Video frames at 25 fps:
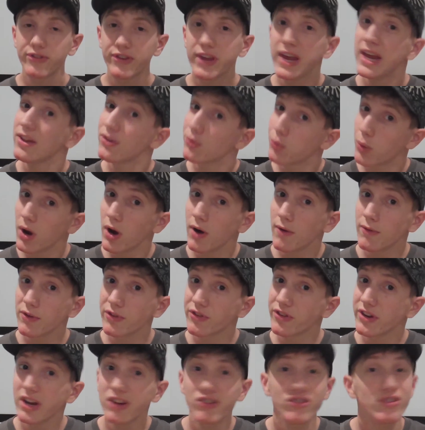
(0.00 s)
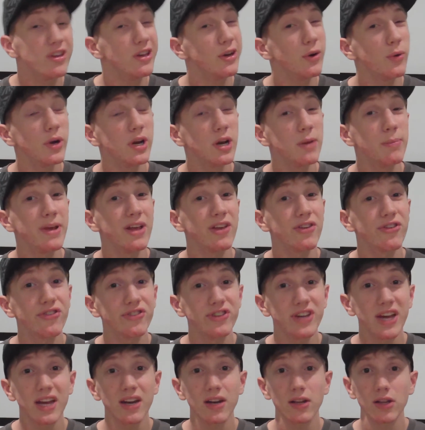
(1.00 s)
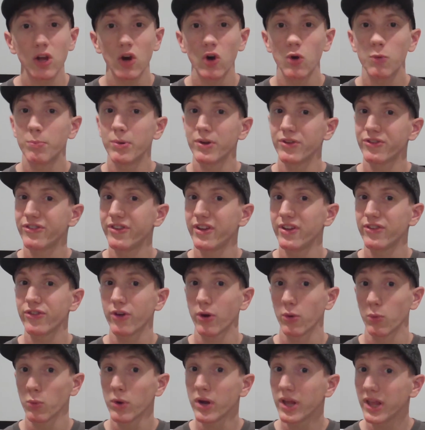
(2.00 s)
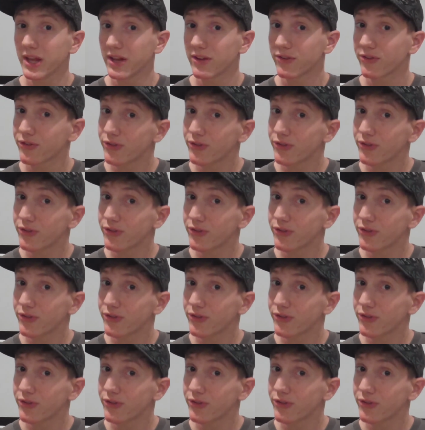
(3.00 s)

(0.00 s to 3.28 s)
Skin 12 was initially going to be a standalone, but since Aurelion